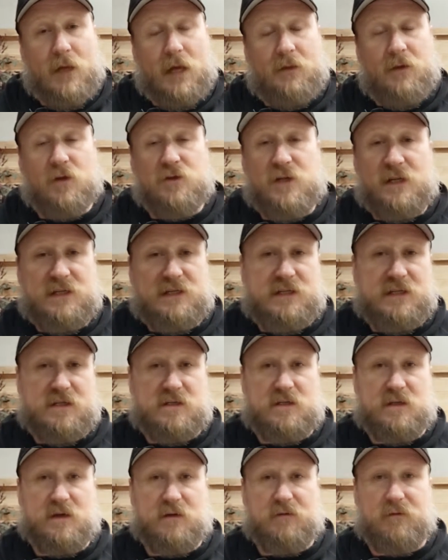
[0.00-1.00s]
And those
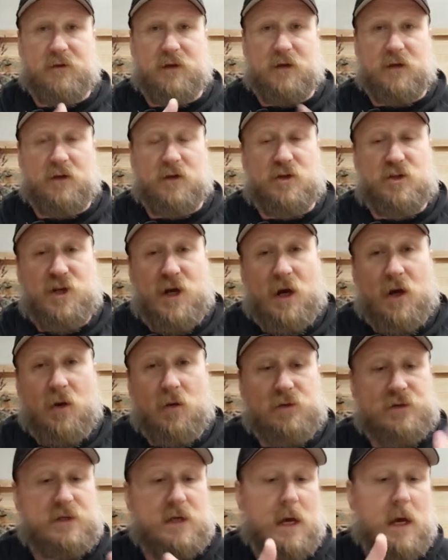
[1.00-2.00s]
consist of the
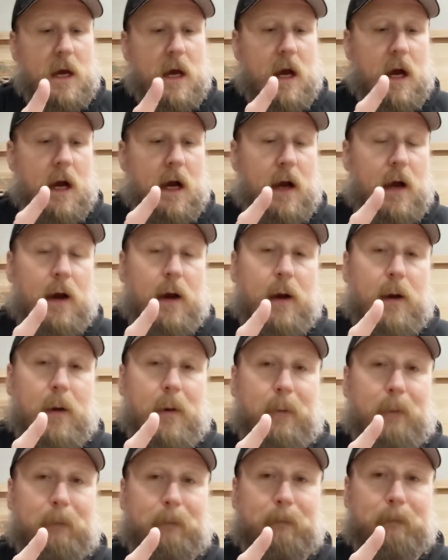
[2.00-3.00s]
shows,
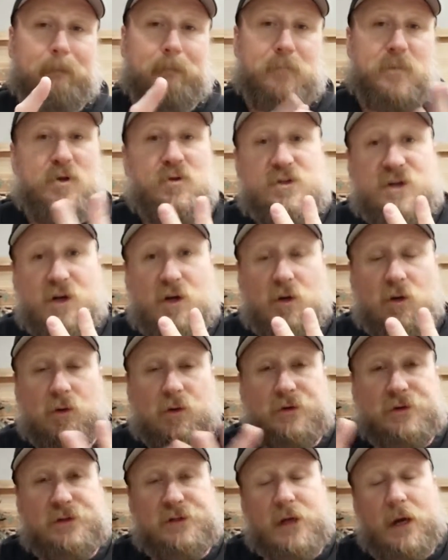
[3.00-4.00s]

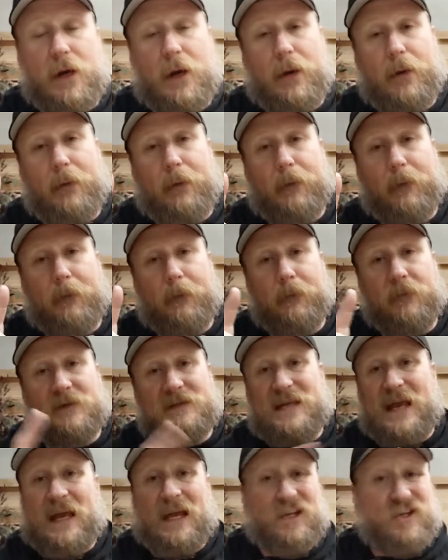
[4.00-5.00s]
musicals,
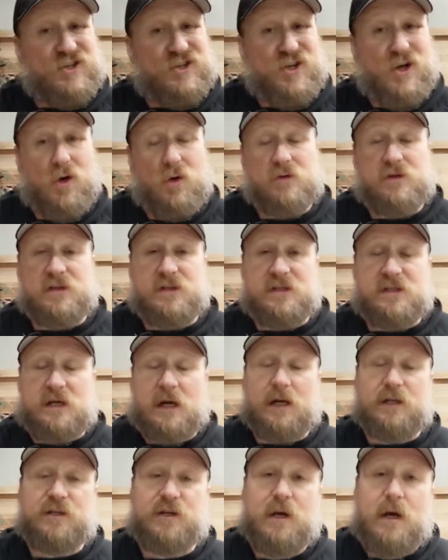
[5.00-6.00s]
dance shows, and
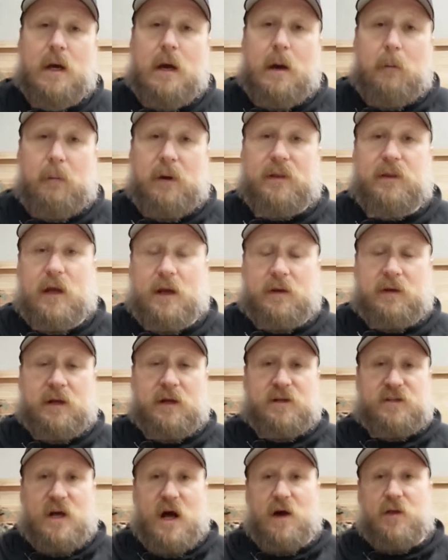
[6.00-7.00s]
such. But
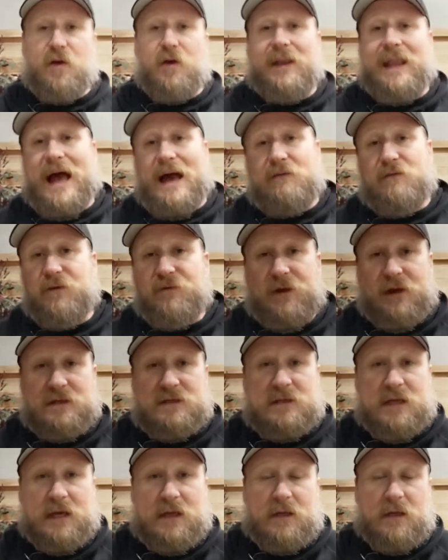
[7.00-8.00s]
there's other live
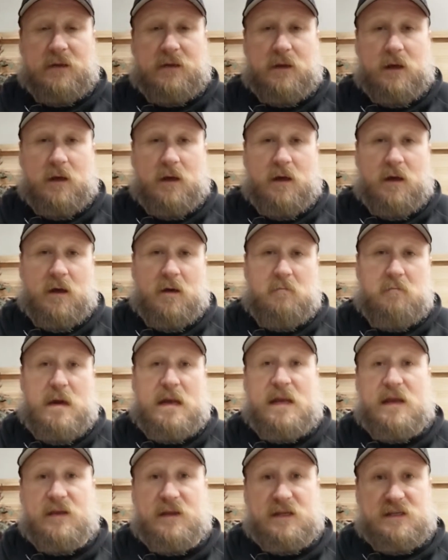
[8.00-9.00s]
events that
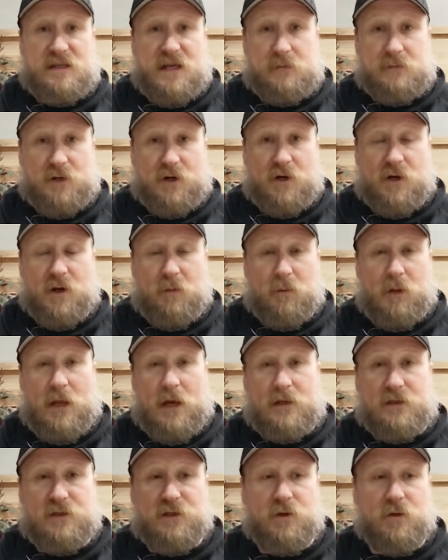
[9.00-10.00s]
many of these tips are going to
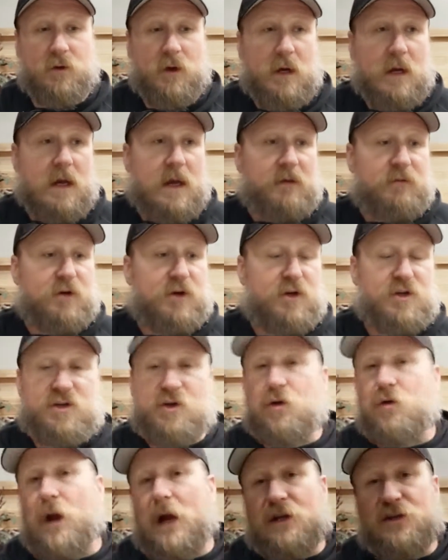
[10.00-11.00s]
apply to. If you're going to
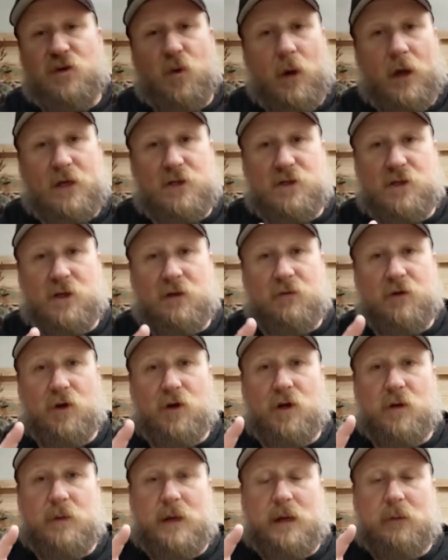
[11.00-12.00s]
shoot graduation, if you're
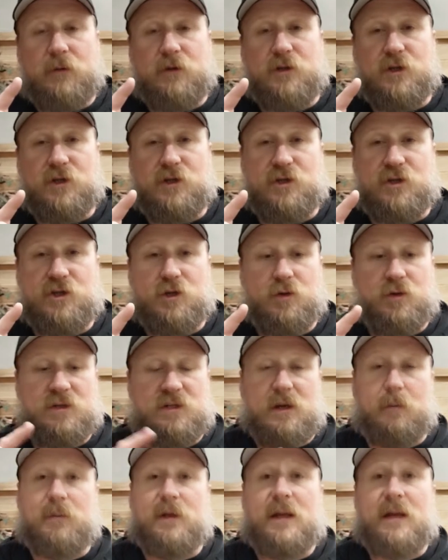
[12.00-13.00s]
going to be able to shoot
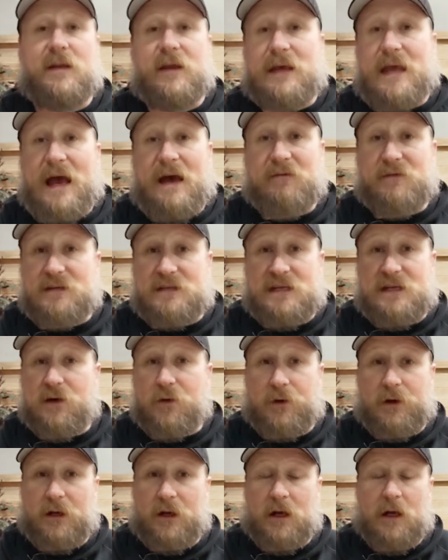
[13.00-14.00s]
something in the
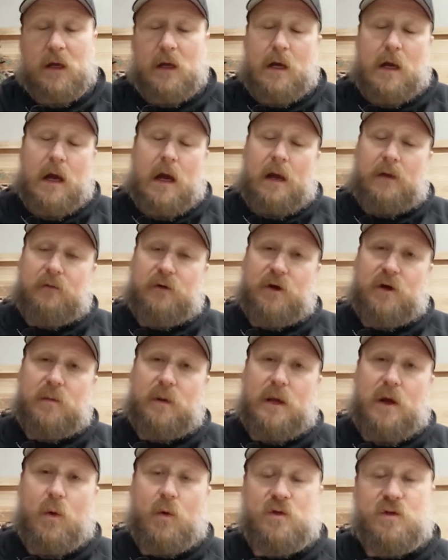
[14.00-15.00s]
cafeteria, if you're going to
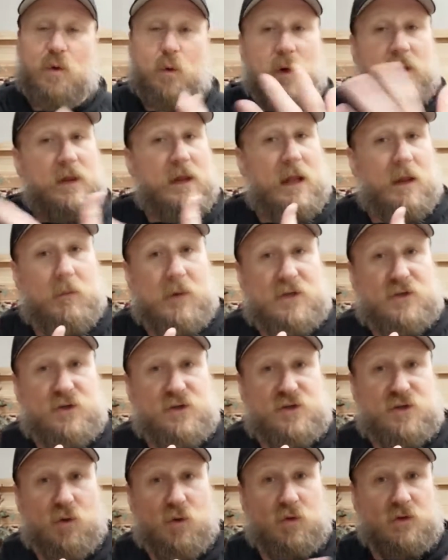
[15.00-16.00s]
be going to one of the elementary
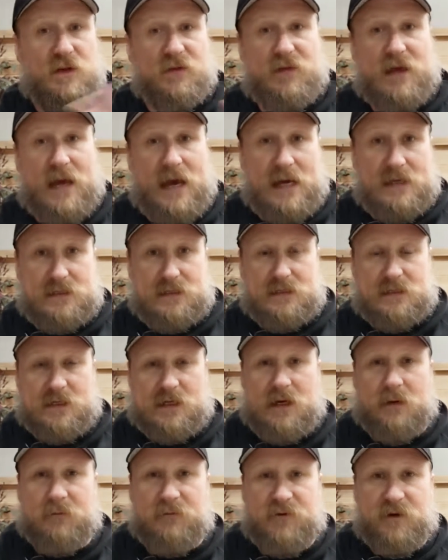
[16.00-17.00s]
schools, if they ask us to
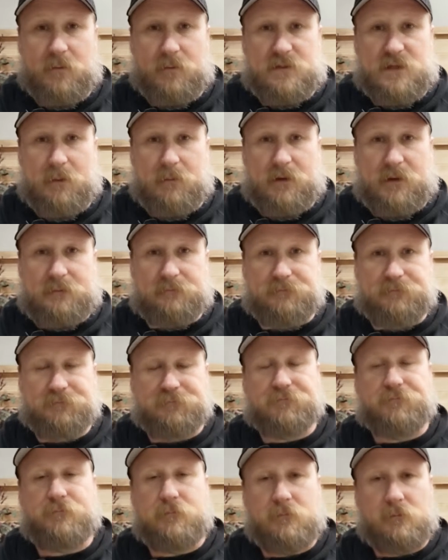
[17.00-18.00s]
come film something.
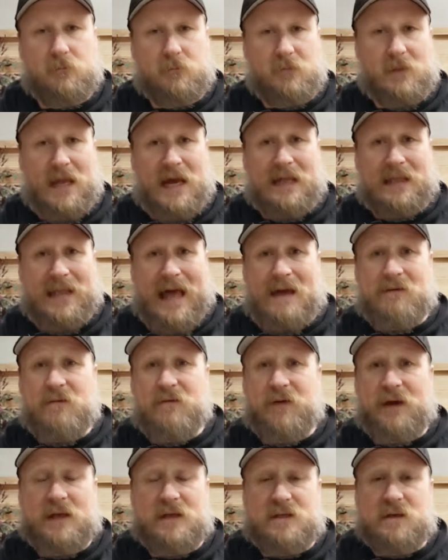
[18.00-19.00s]
A live
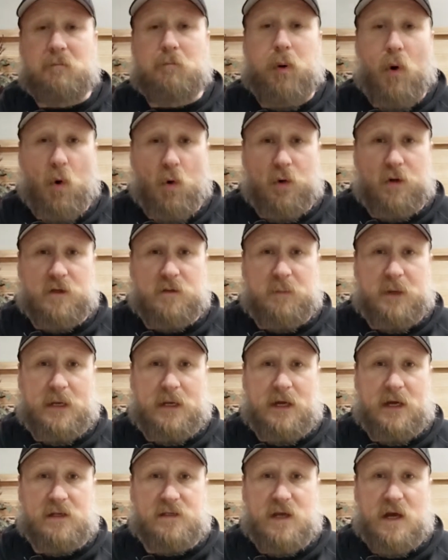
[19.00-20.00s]
event is important
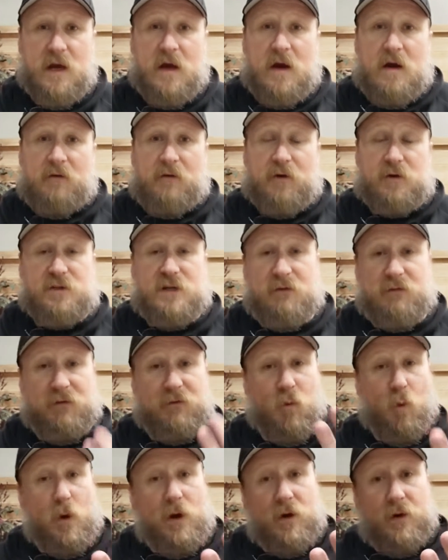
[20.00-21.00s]
because, first off,
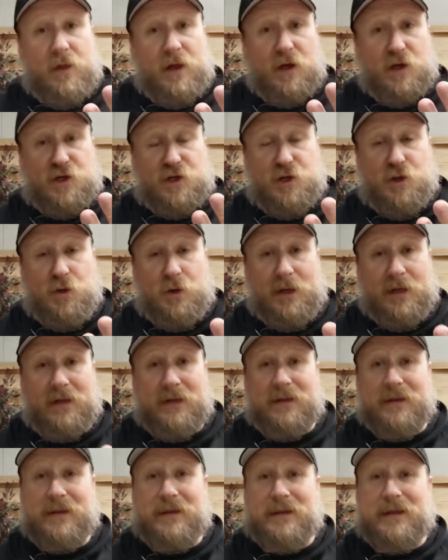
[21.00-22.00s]
if we're there
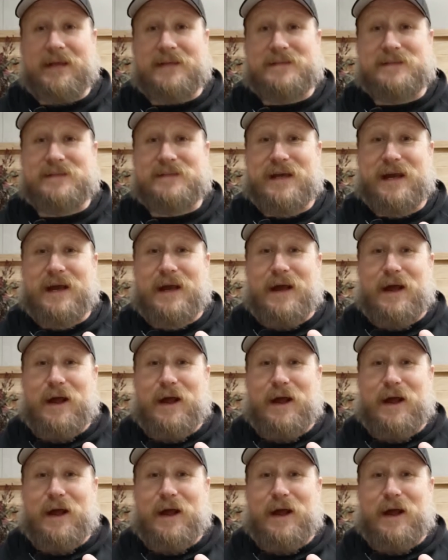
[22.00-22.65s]
shooting, it's